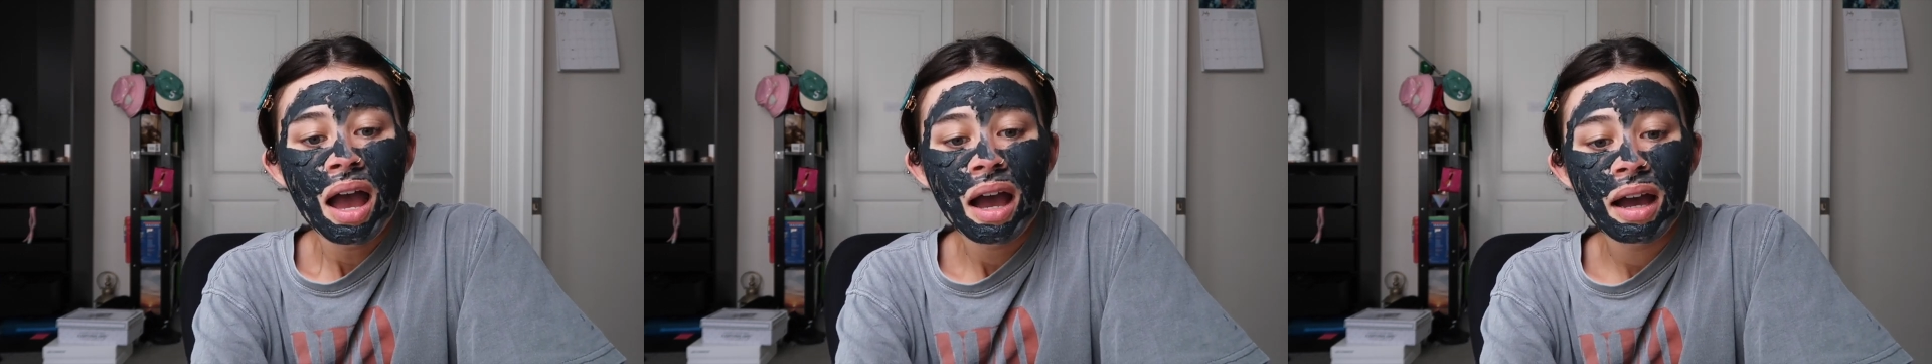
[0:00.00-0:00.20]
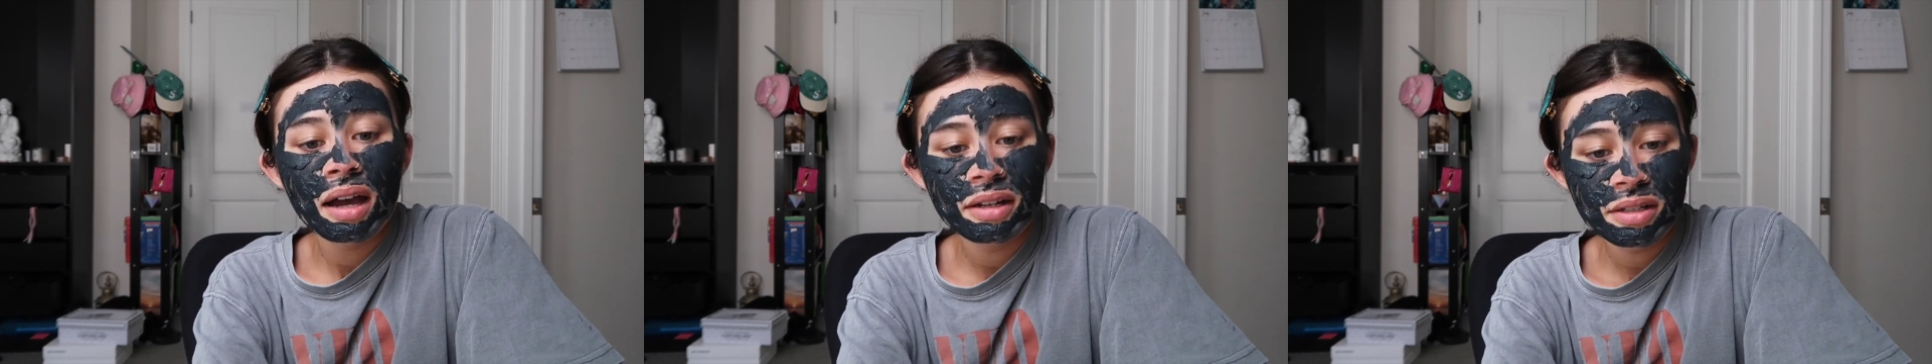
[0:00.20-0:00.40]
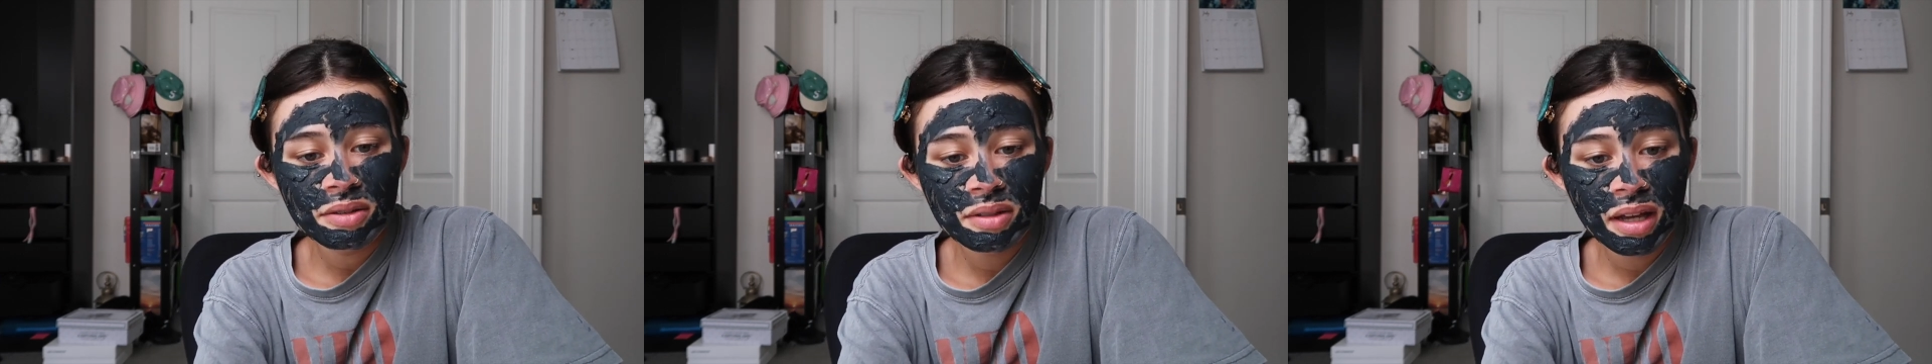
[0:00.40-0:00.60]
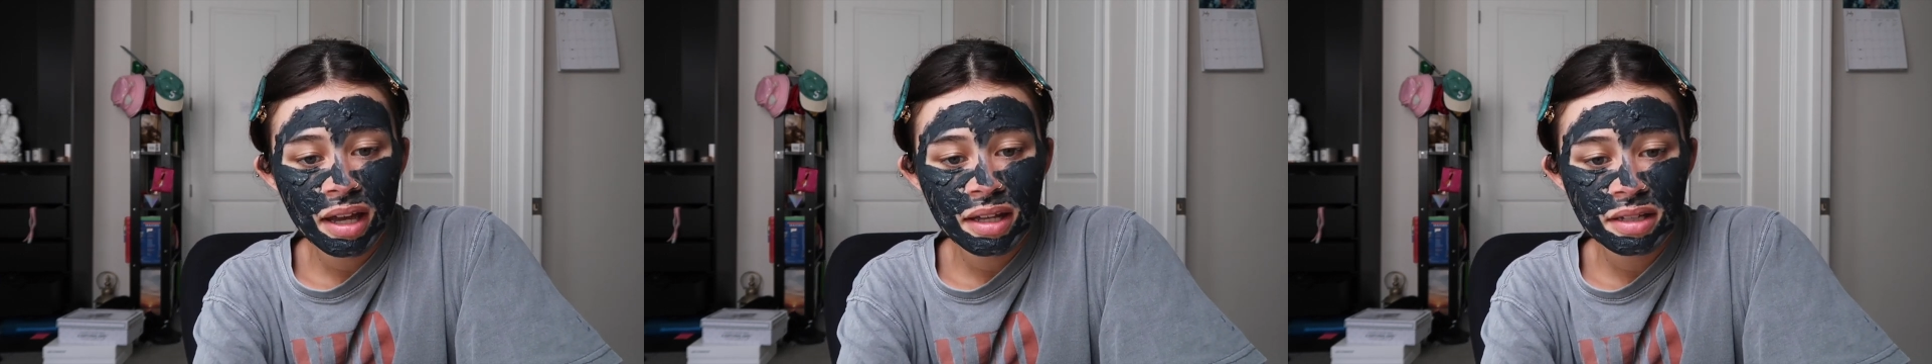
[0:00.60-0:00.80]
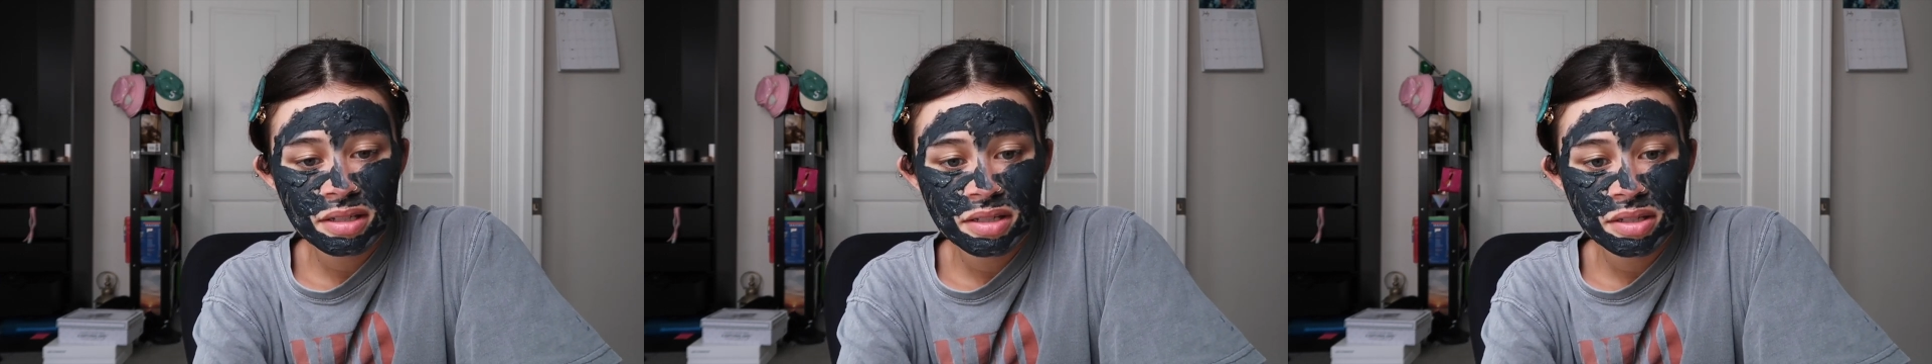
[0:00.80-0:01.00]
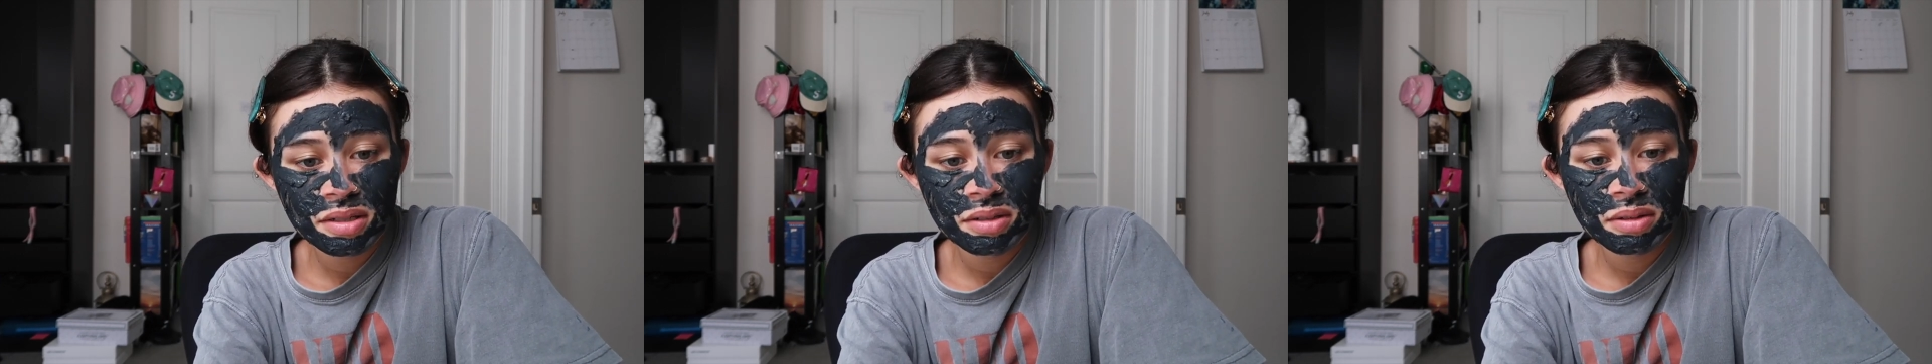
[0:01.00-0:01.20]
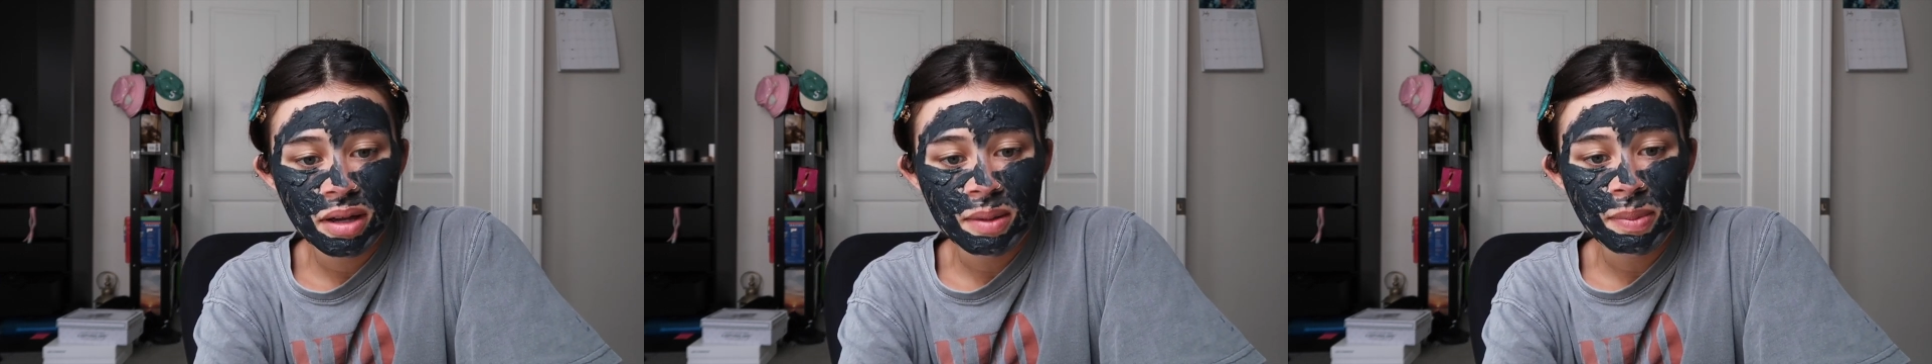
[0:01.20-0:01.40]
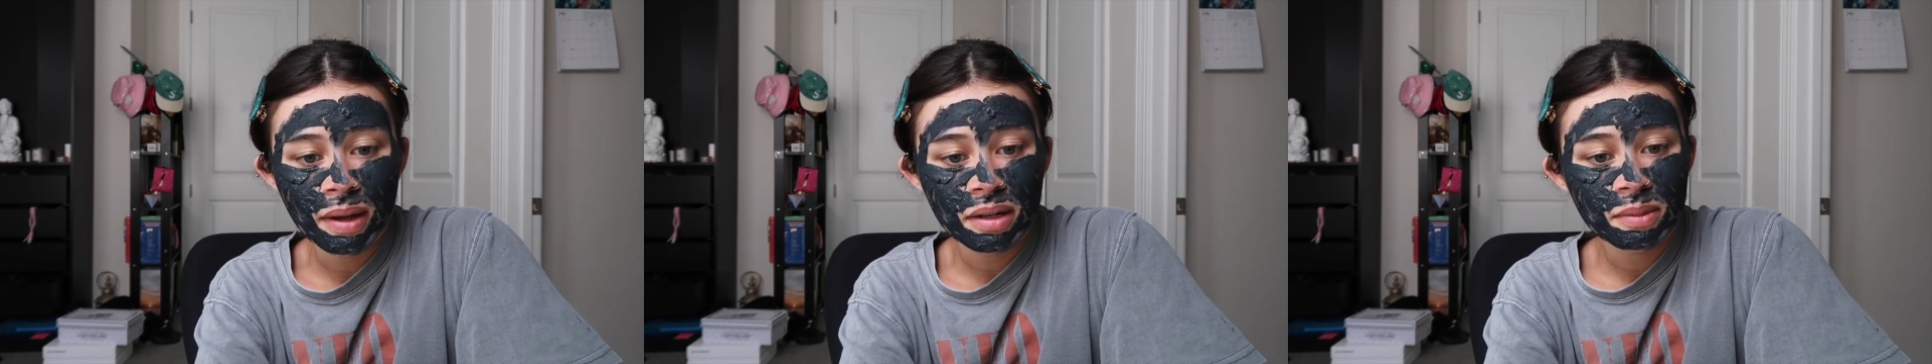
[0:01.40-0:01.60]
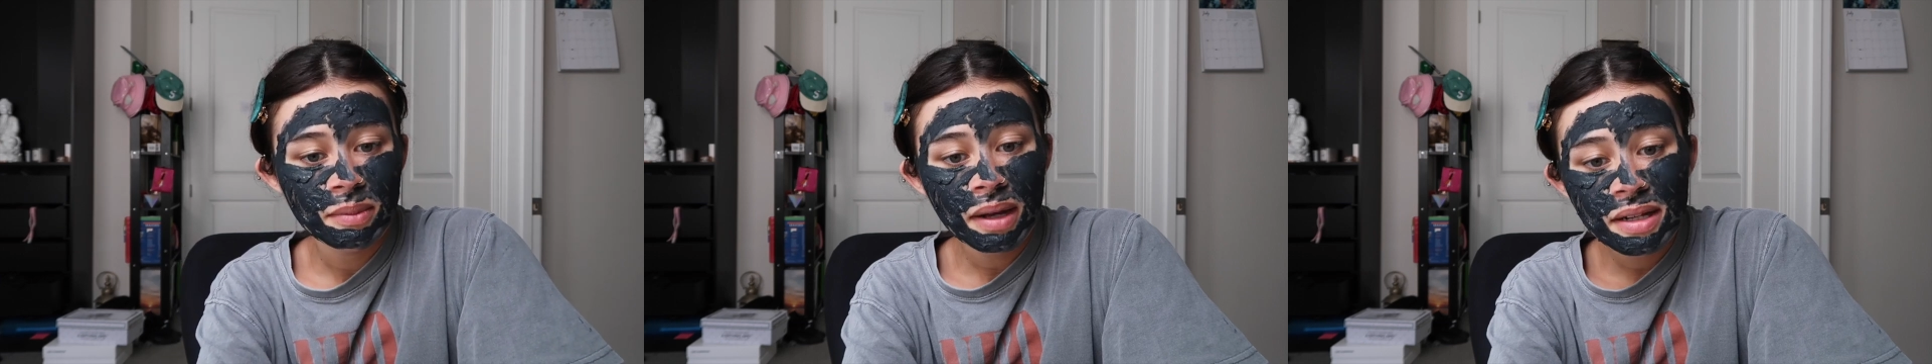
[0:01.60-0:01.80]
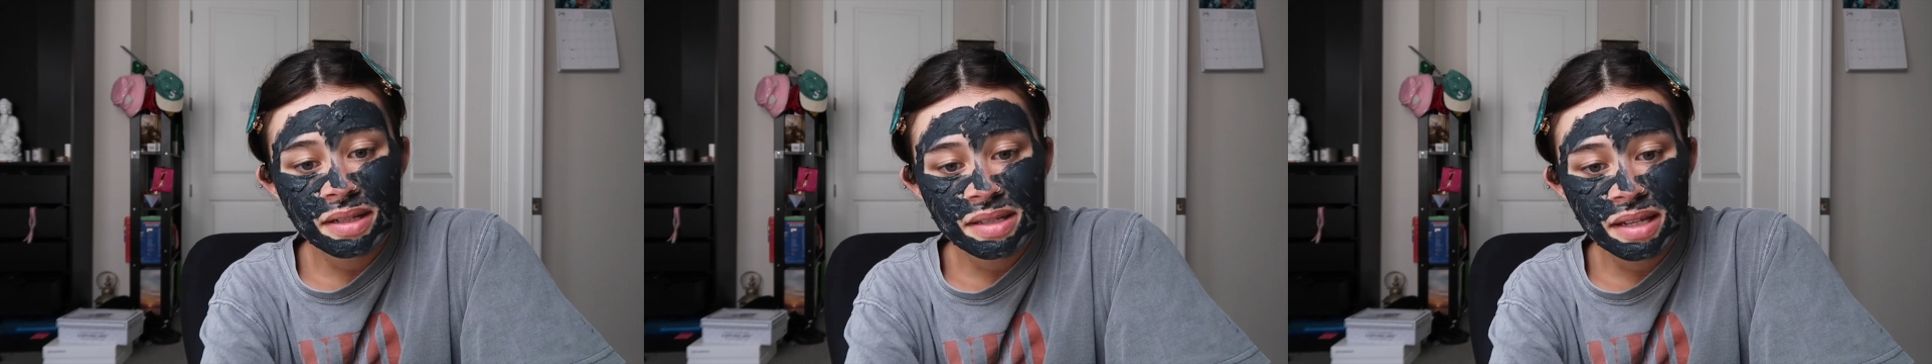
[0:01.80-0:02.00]
how do you get into a better
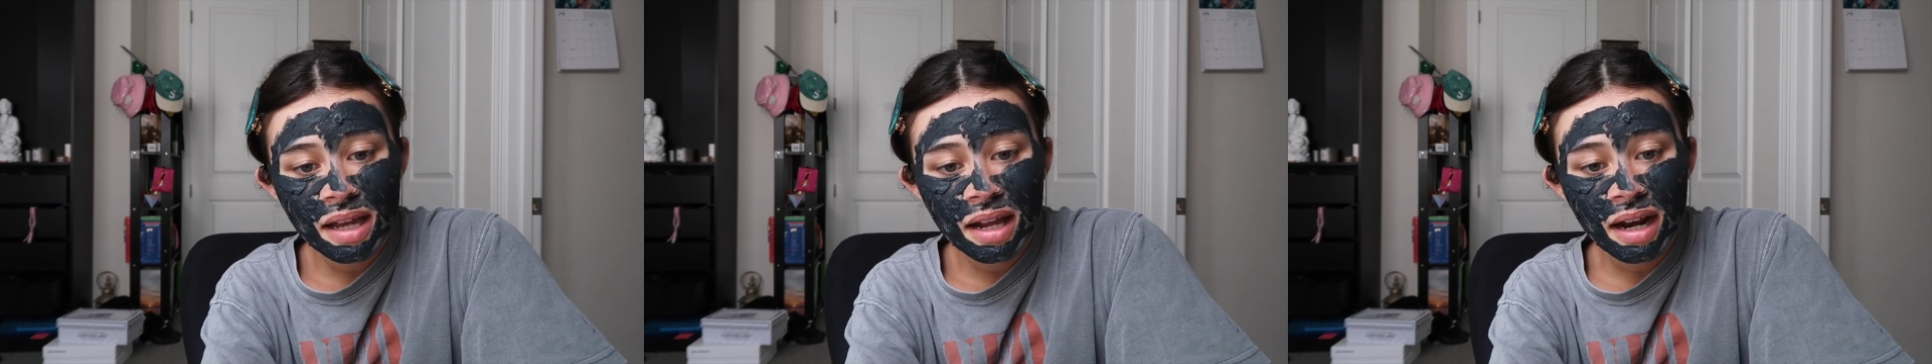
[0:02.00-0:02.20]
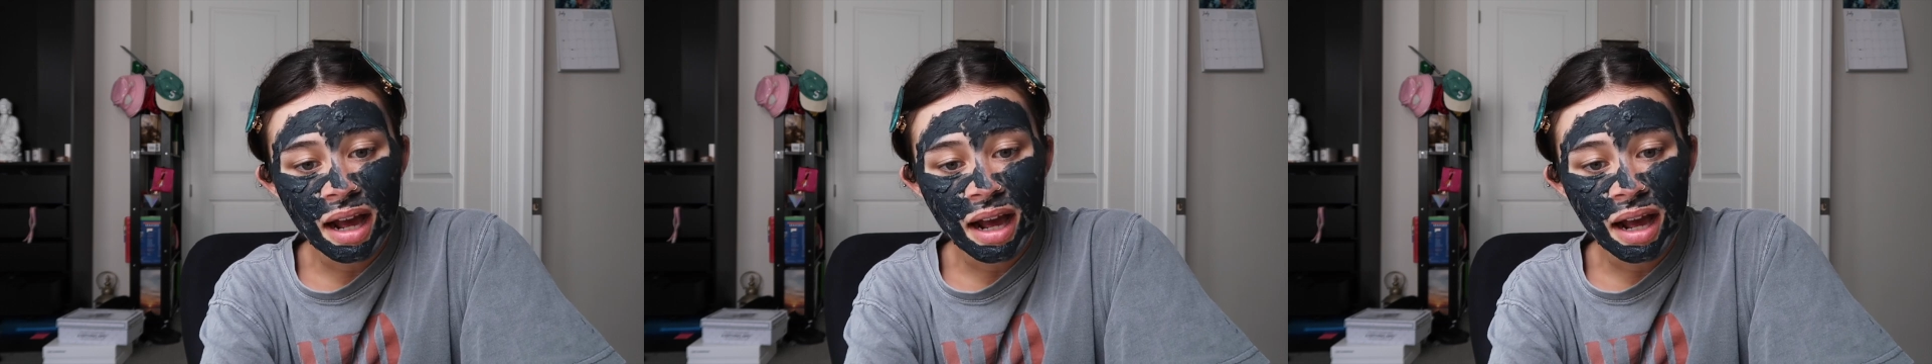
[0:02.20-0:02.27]
mindset